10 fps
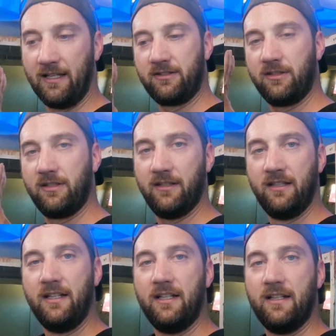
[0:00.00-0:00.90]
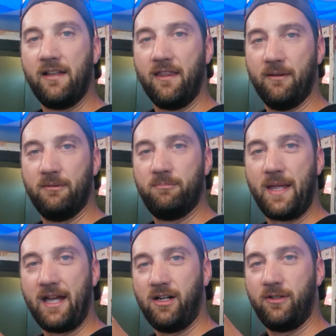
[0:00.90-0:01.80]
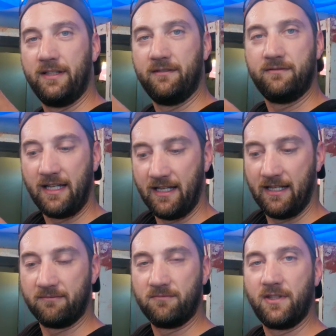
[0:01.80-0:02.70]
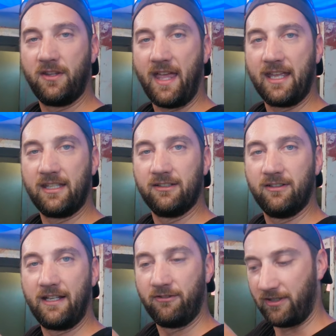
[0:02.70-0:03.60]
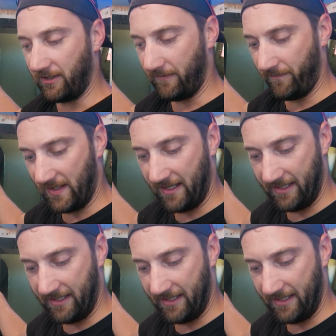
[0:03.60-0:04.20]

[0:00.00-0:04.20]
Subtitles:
like do the bow and do the anchor and everything,